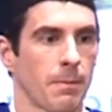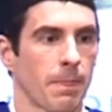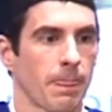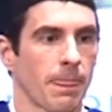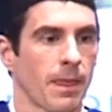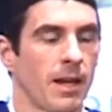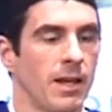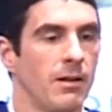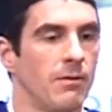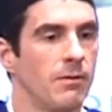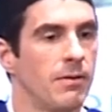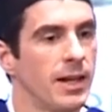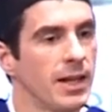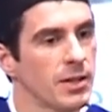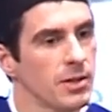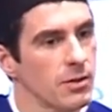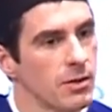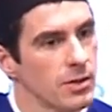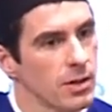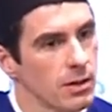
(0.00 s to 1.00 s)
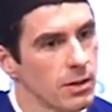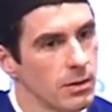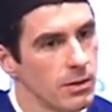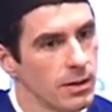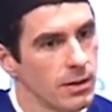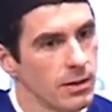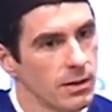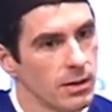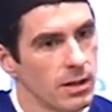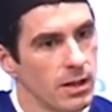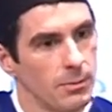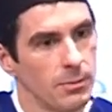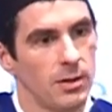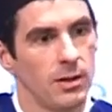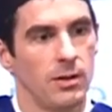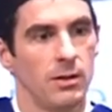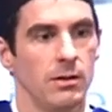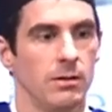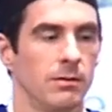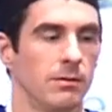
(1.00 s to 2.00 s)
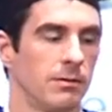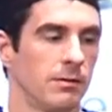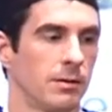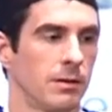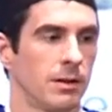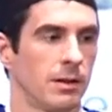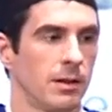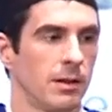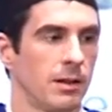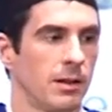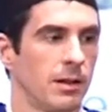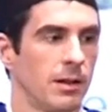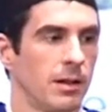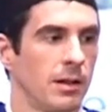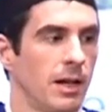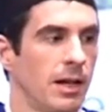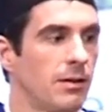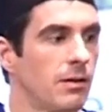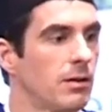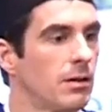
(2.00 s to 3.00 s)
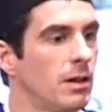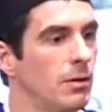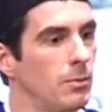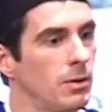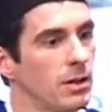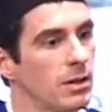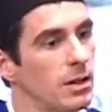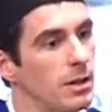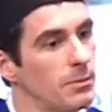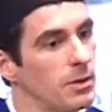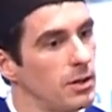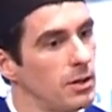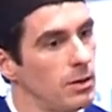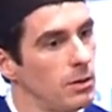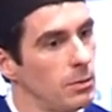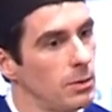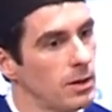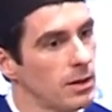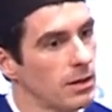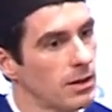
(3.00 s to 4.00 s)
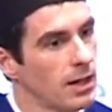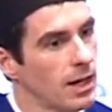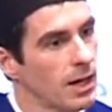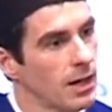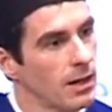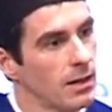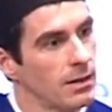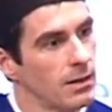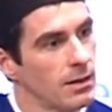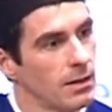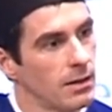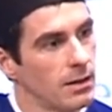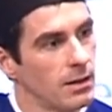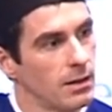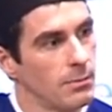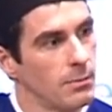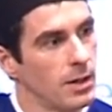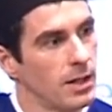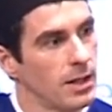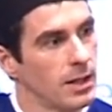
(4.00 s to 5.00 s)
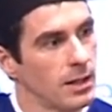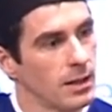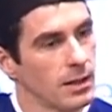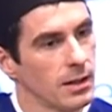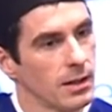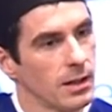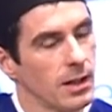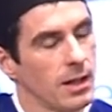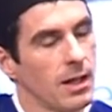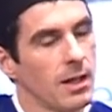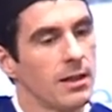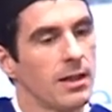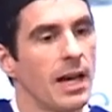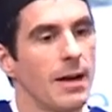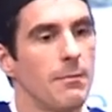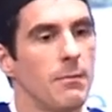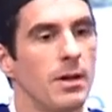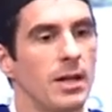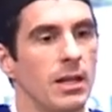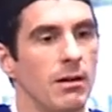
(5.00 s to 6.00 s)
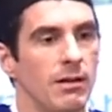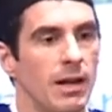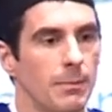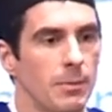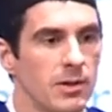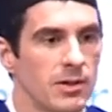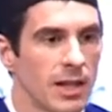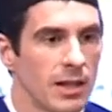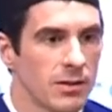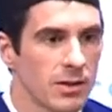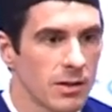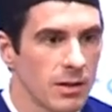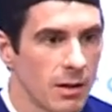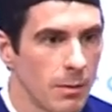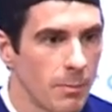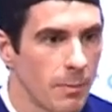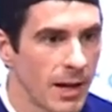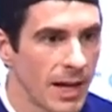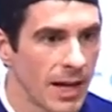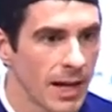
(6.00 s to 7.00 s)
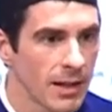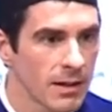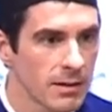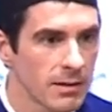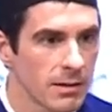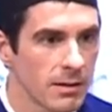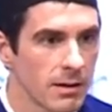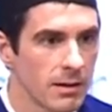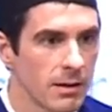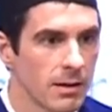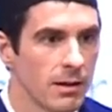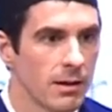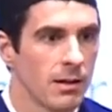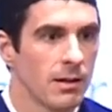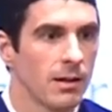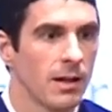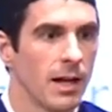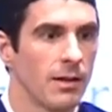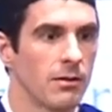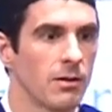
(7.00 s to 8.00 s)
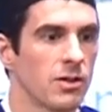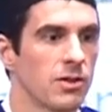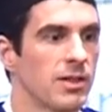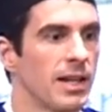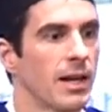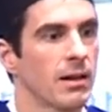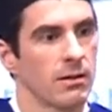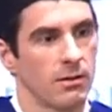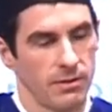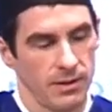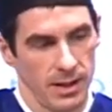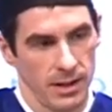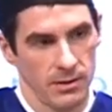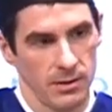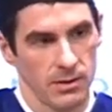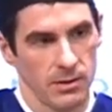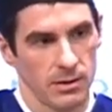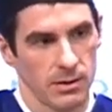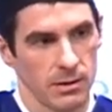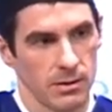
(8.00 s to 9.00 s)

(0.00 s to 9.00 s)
Investors are going to come to you, and they're going to come to you with their hard-earned money. That money represents their past and their sacrifices.